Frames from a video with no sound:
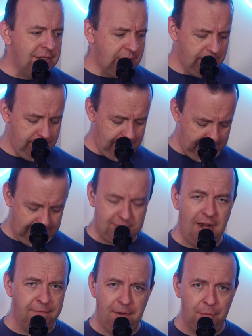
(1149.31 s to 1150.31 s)
So
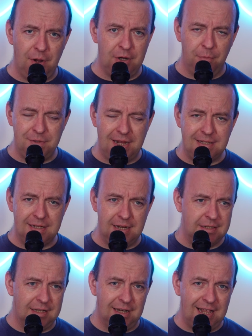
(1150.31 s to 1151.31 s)
I firmware updated
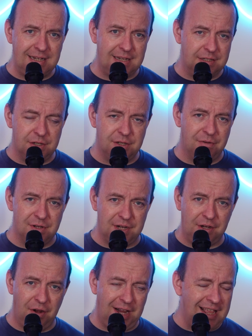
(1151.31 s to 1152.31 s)
it to the latest as soon as I
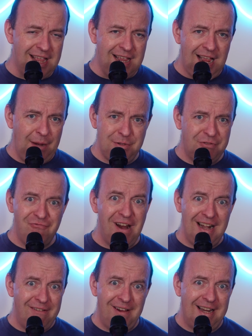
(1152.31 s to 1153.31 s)
got it. It was
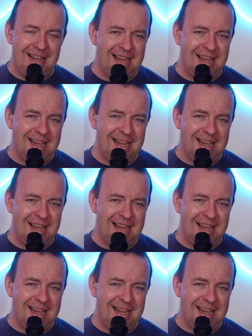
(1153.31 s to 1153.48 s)
really, really